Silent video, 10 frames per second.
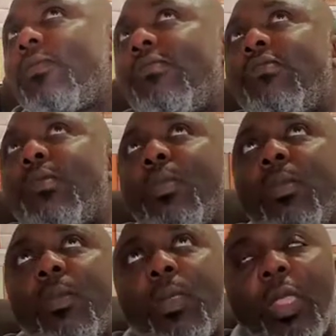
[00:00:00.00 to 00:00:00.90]

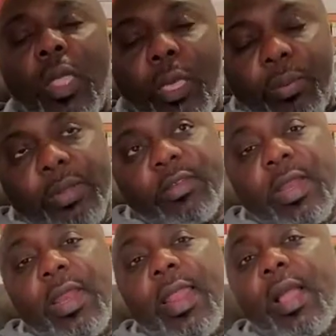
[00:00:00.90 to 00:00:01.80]
the
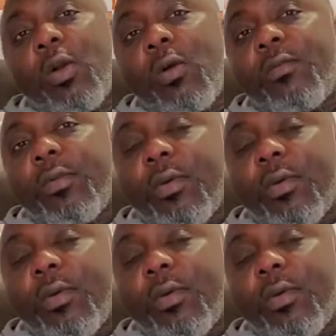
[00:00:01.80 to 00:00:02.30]
lack of